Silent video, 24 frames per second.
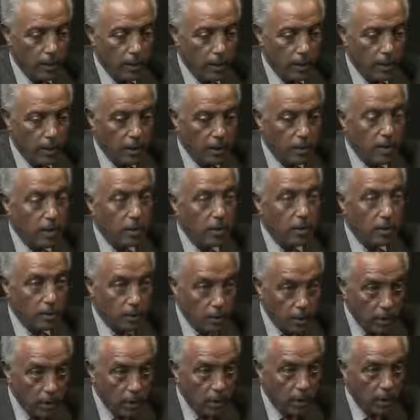it is
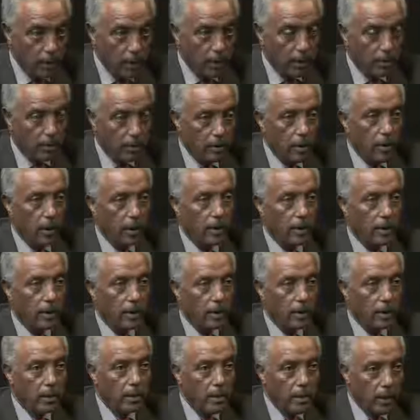really, really
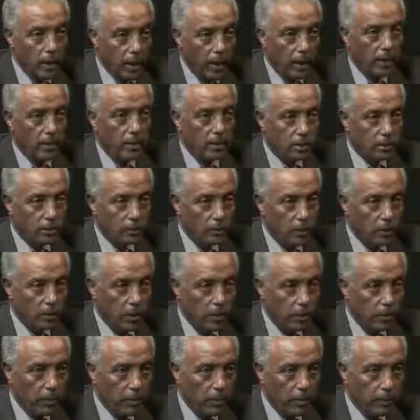in the hands of the
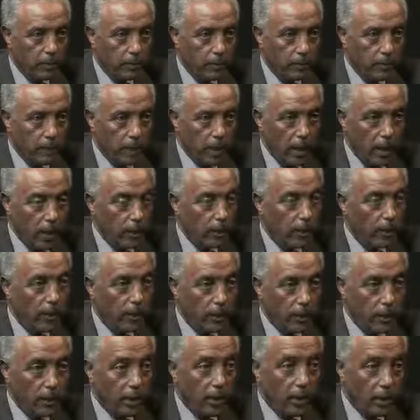people. I don't
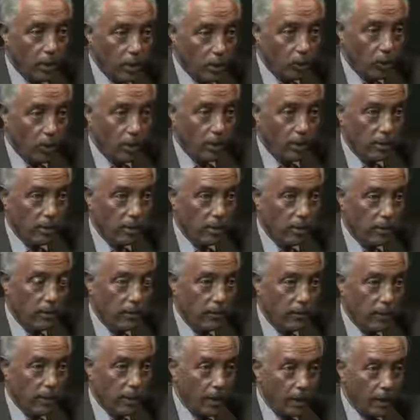think
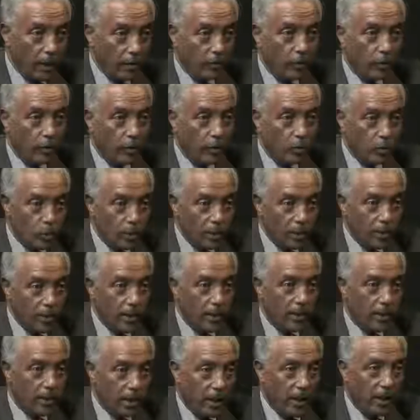any force will
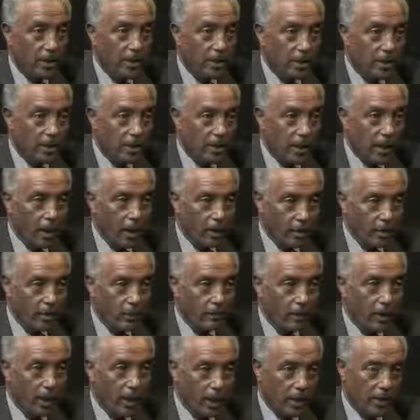take that out
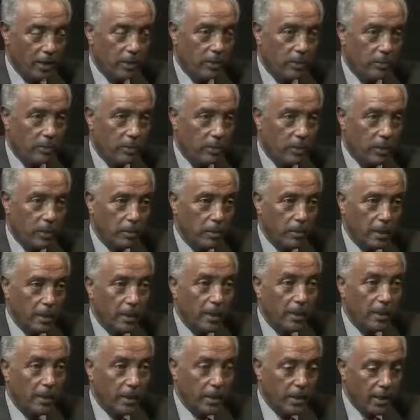of the hands of the people,
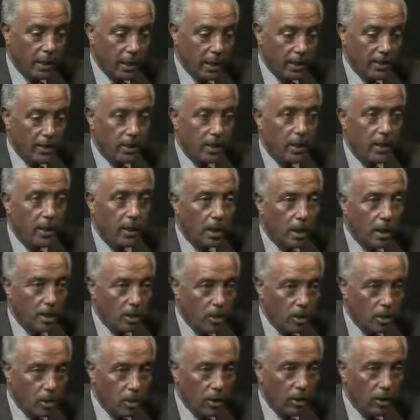and it has a
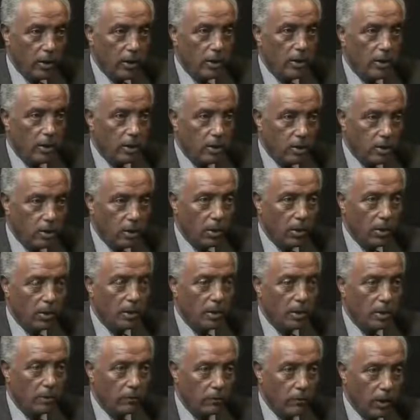solid
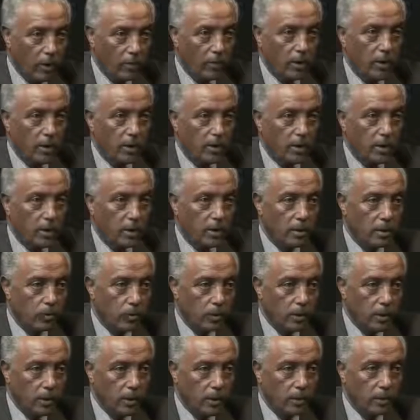foundation
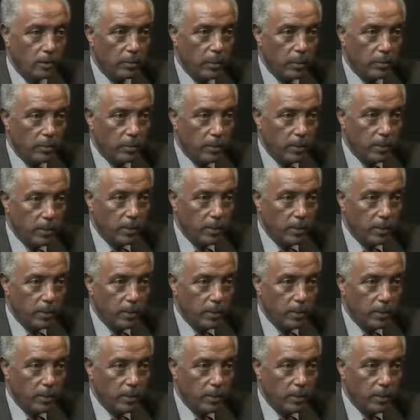within the people.